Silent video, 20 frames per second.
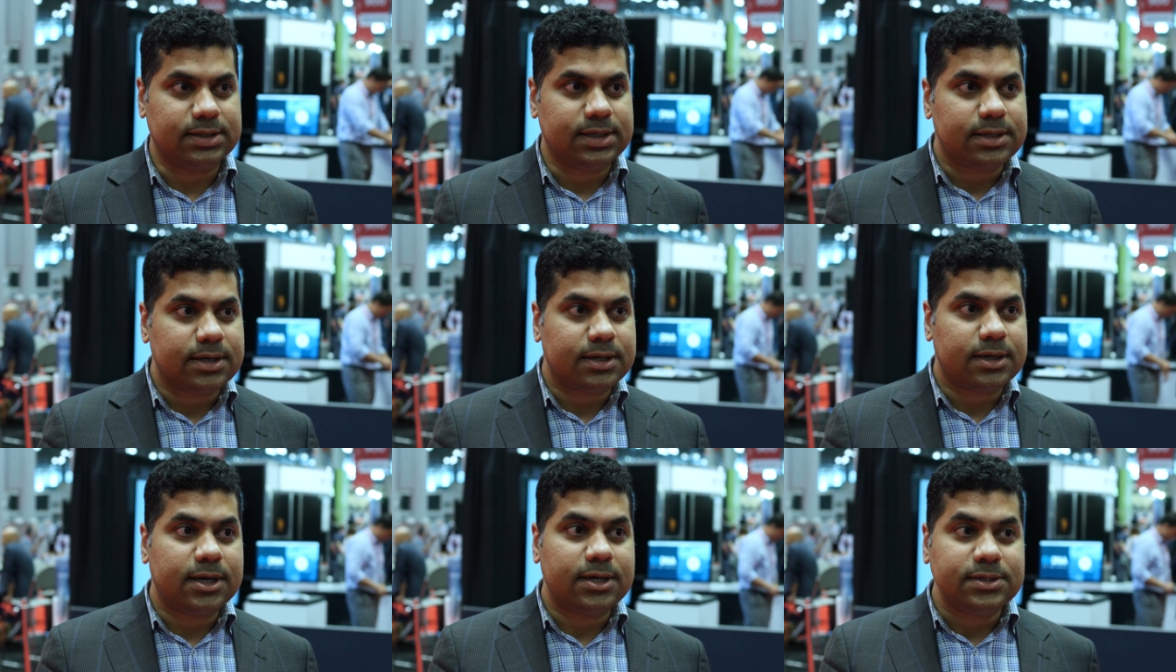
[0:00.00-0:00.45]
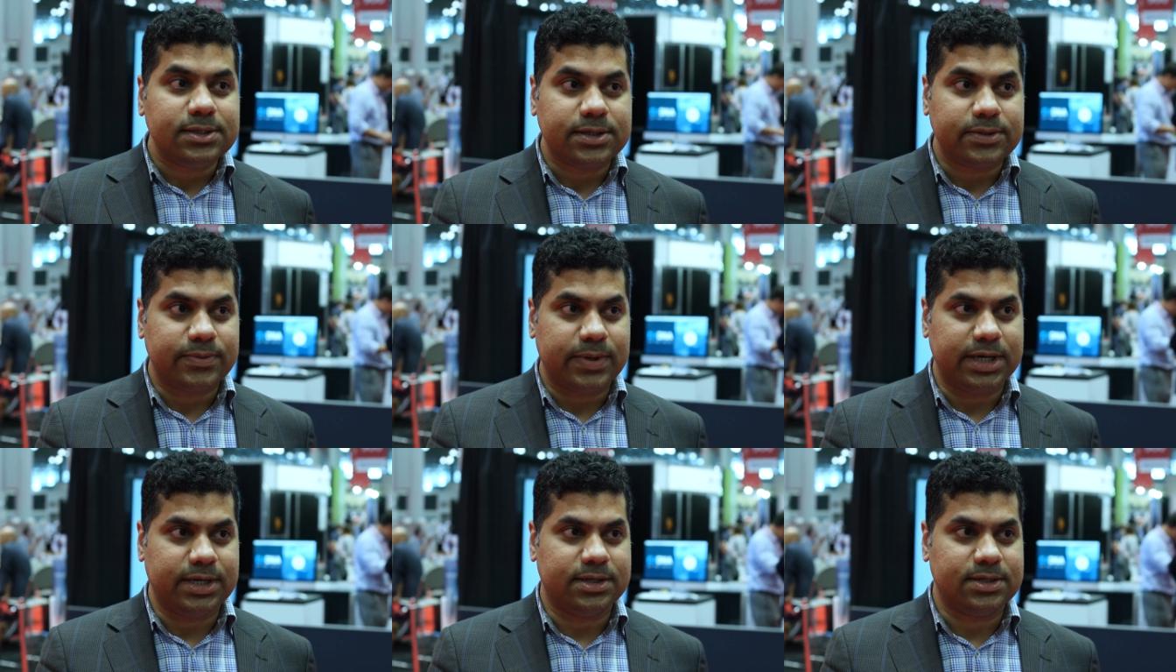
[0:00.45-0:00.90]
There are
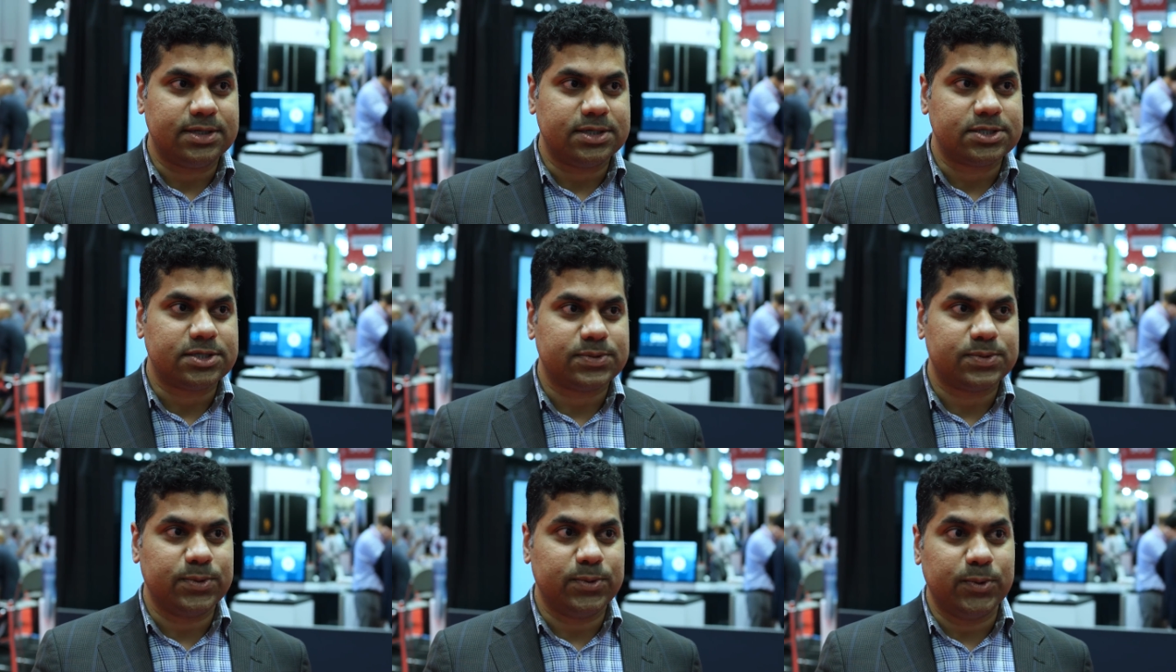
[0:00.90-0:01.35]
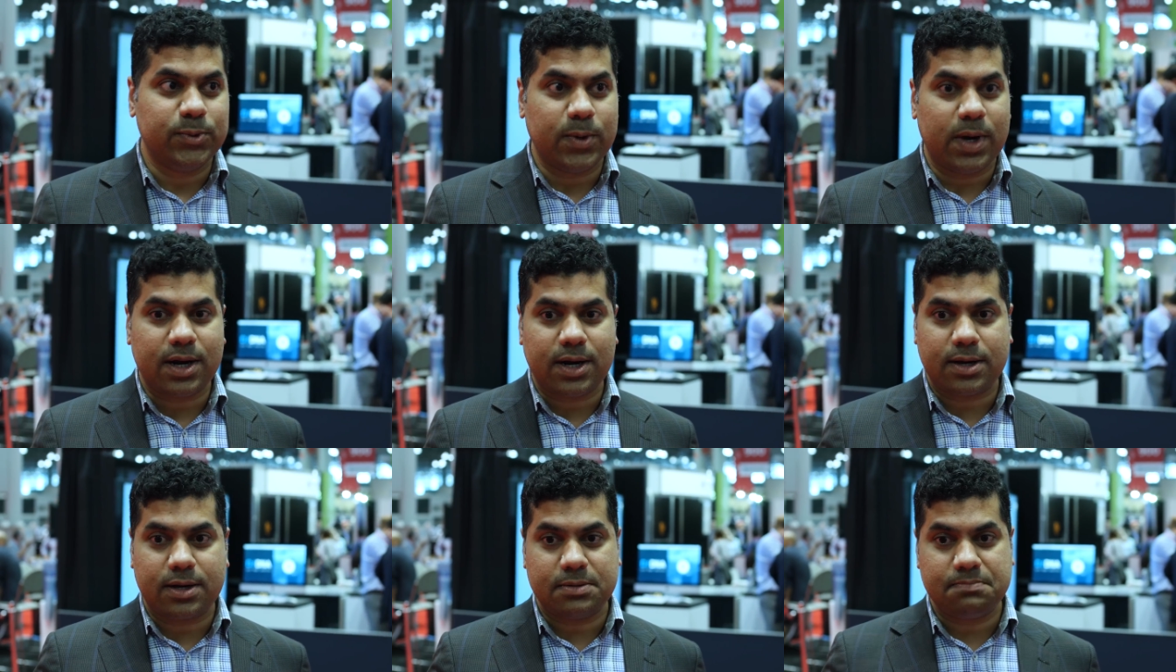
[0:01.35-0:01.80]
other vendors who
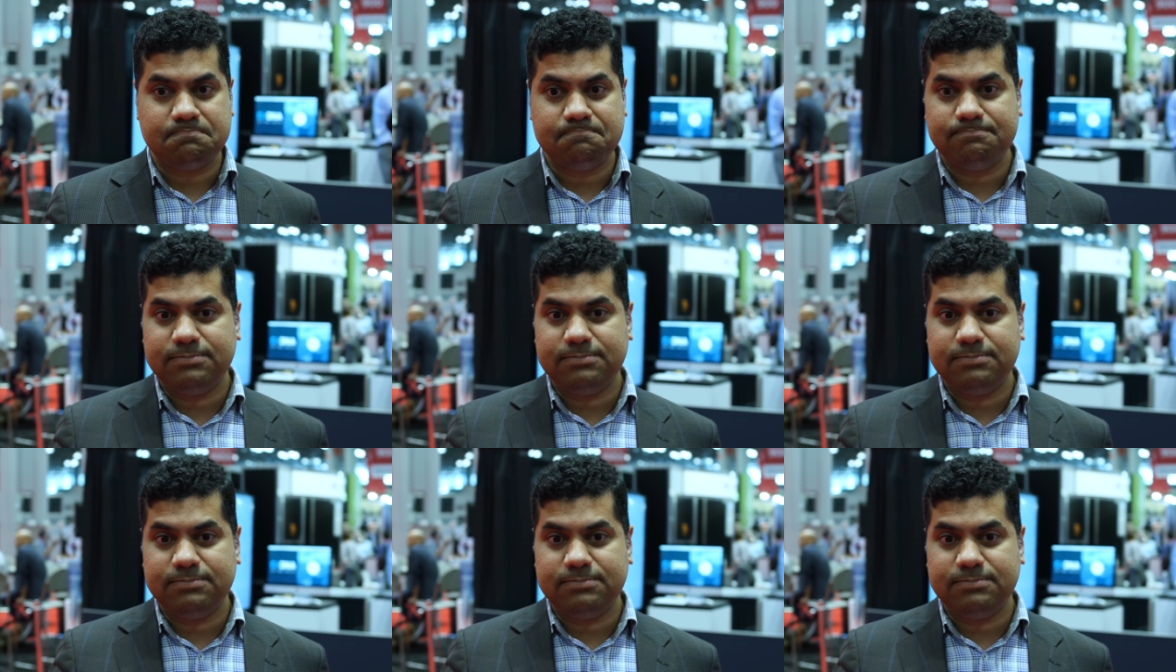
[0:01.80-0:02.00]
are